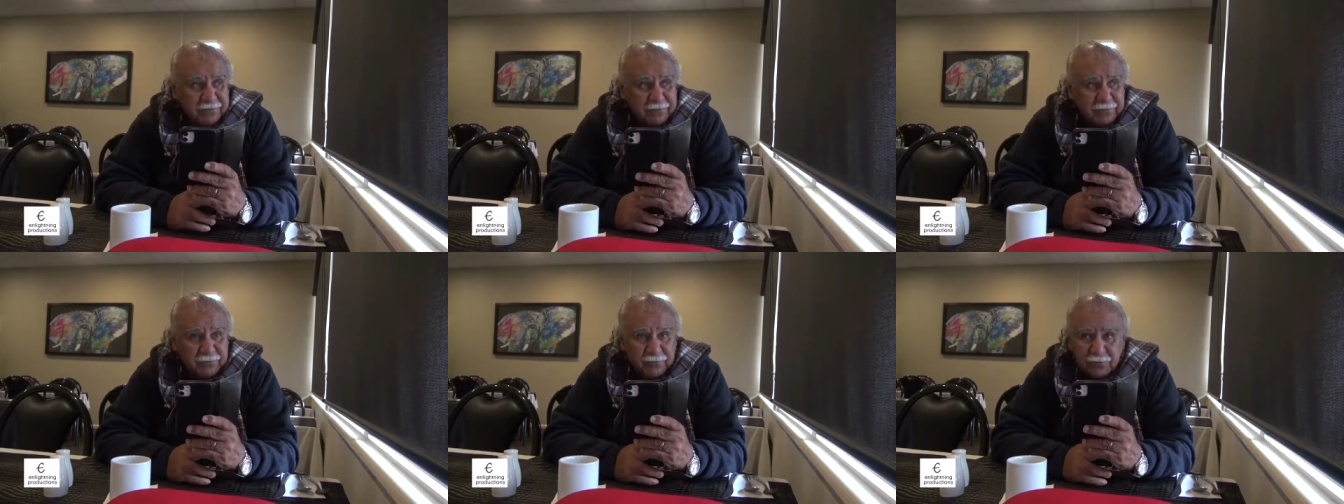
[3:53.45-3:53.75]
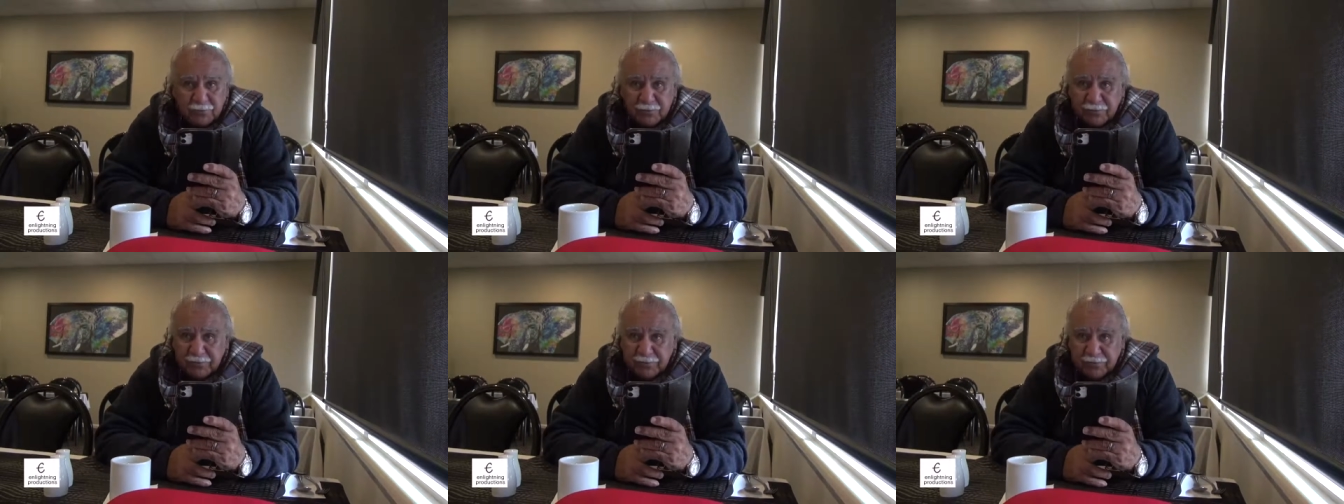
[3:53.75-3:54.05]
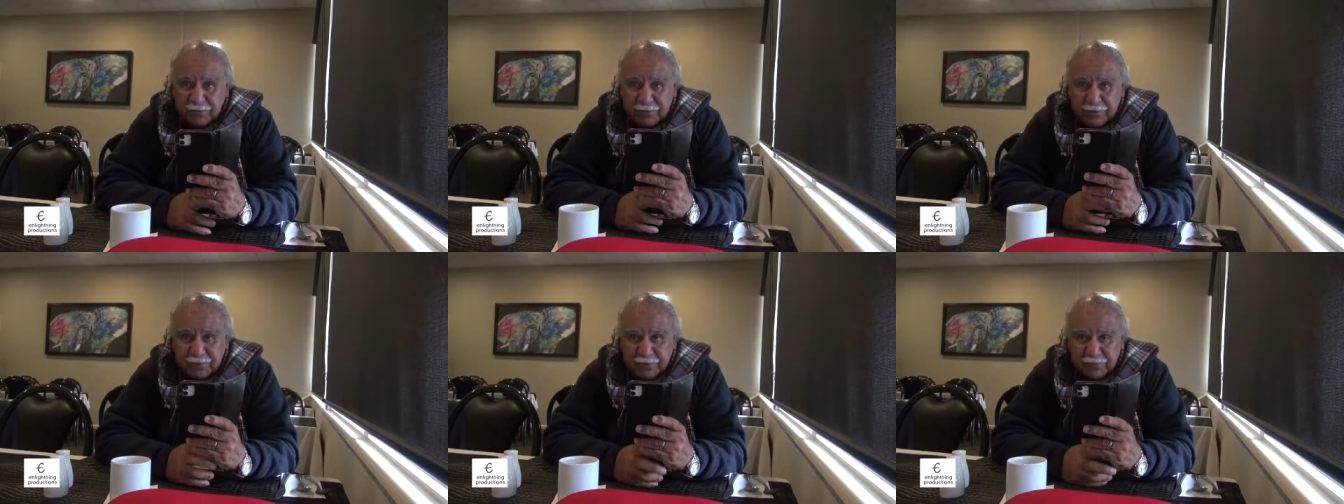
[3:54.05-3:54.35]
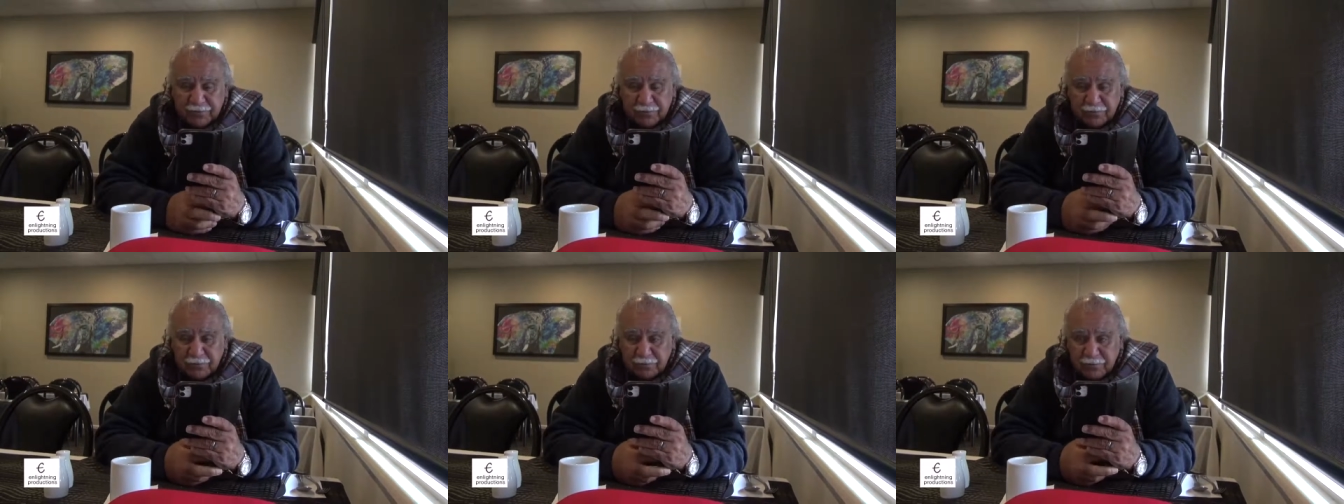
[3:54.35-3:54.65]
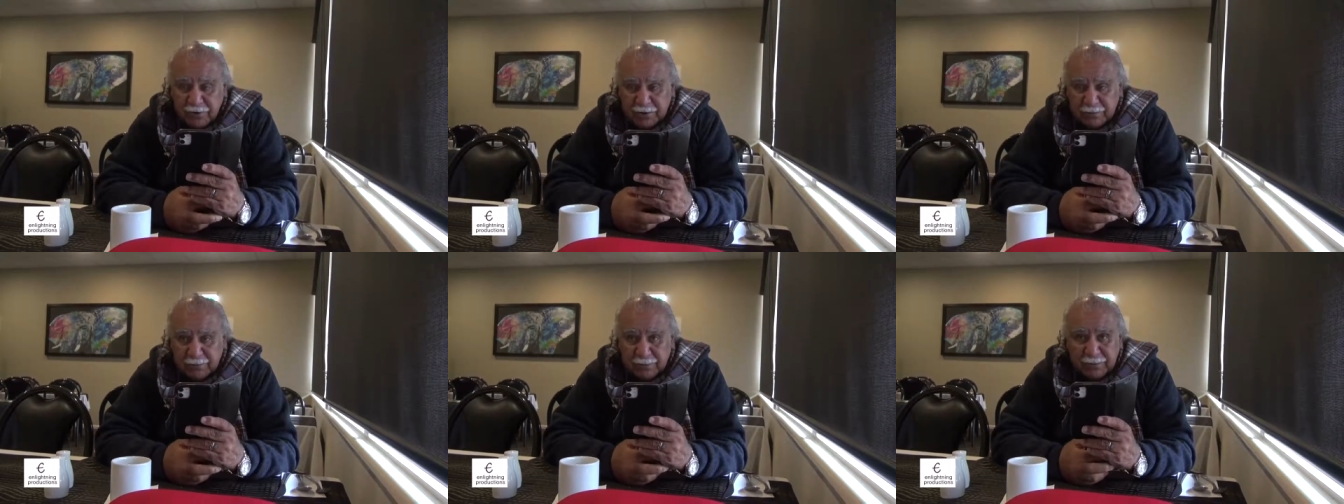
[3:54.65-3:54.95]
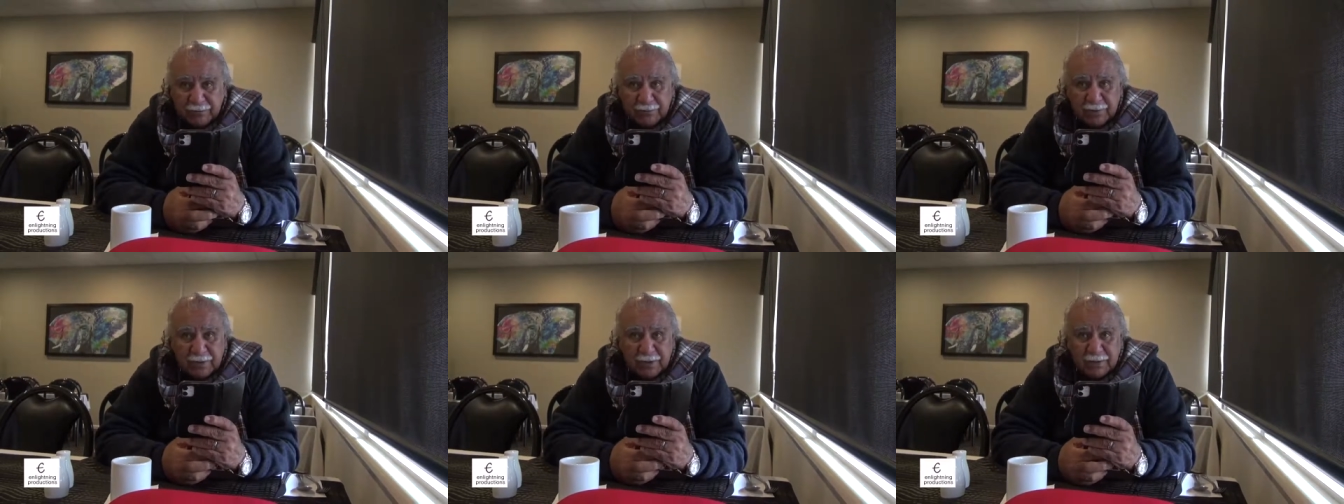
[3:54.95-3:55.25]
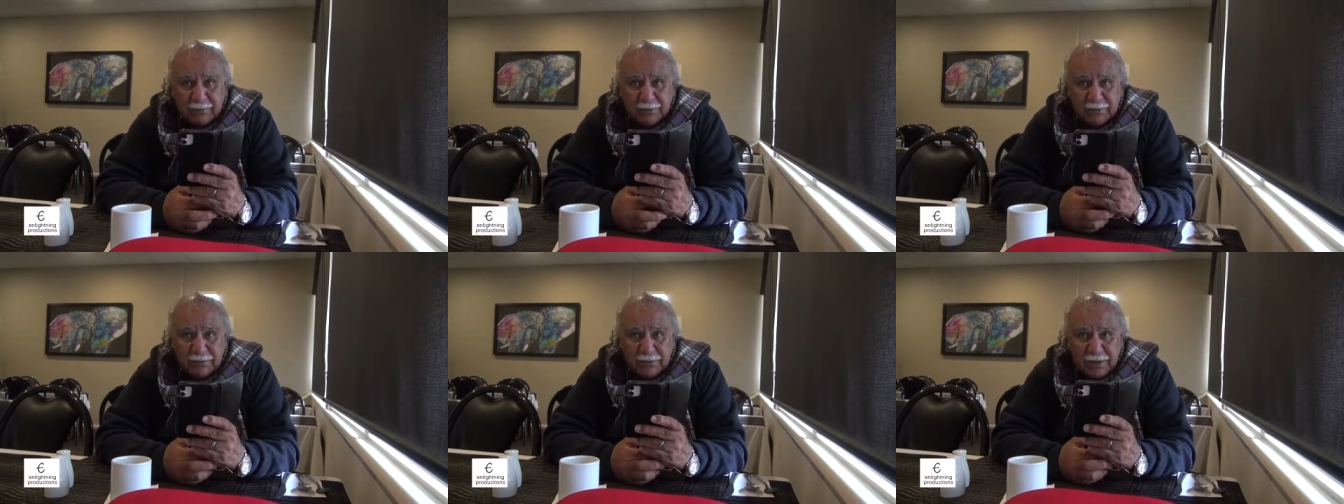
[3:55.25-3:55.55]
at doors when they saw white people
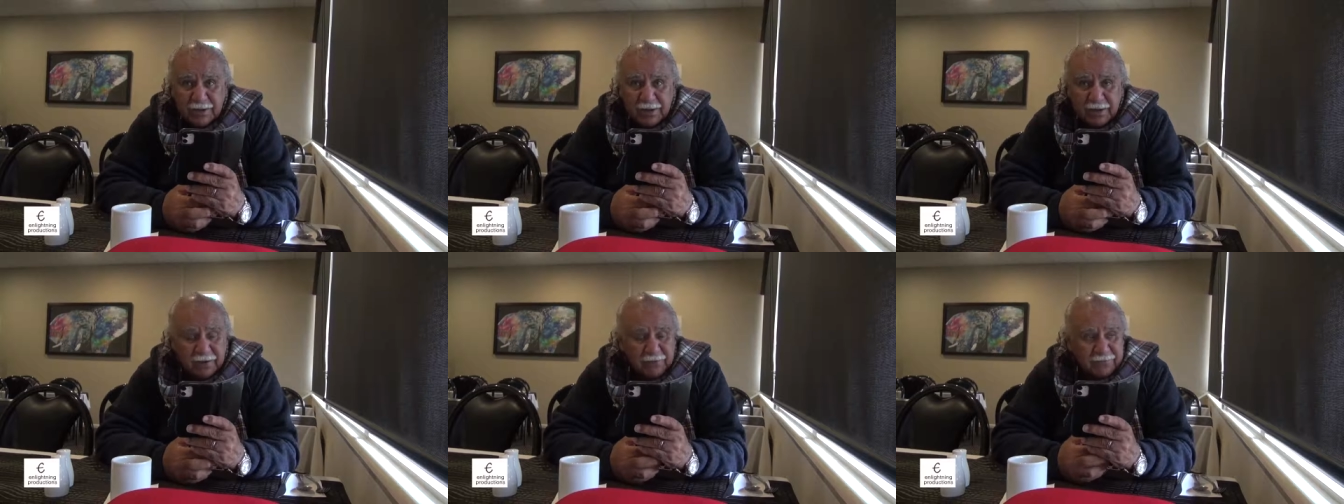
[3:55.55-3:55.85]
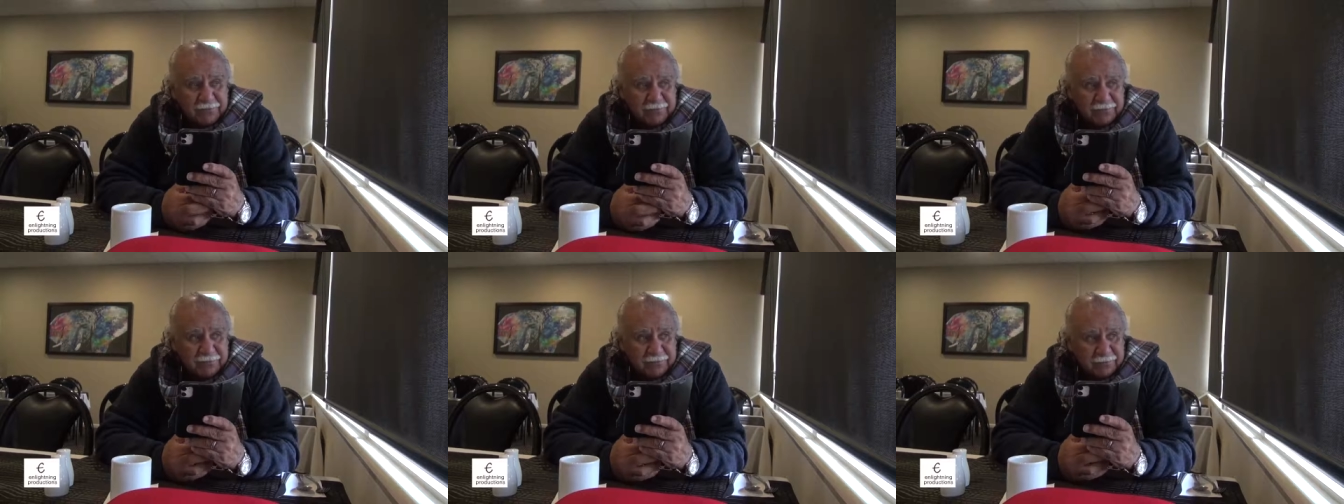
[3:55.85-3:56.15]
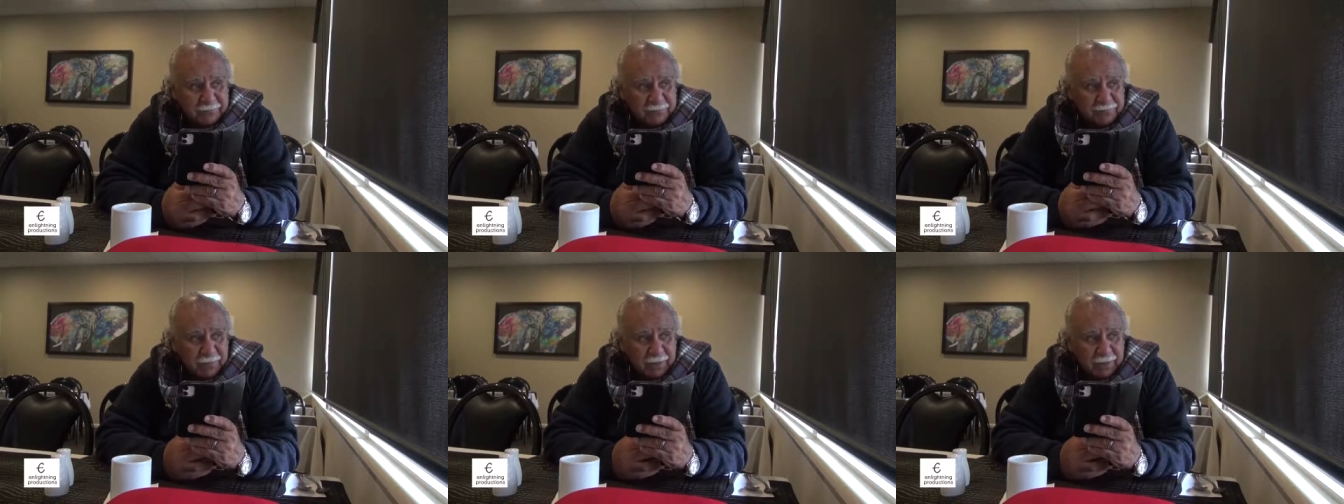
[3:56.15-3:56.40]
come into their houses.